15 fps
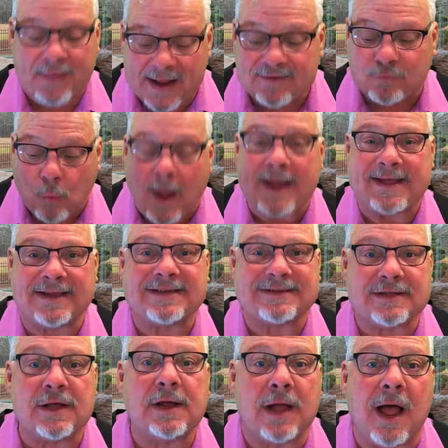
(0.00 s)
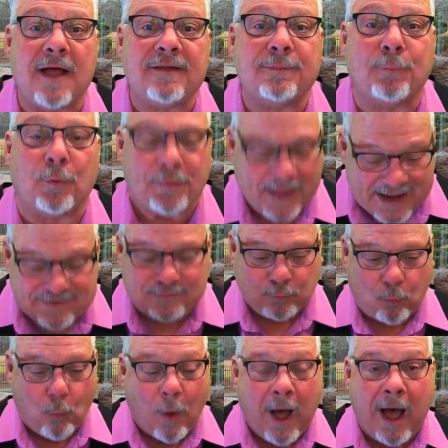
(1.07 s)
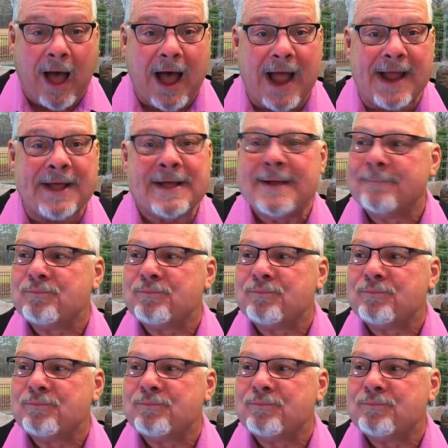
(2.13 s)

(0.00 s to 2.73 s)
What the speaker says: That's why it's the gospel. That's why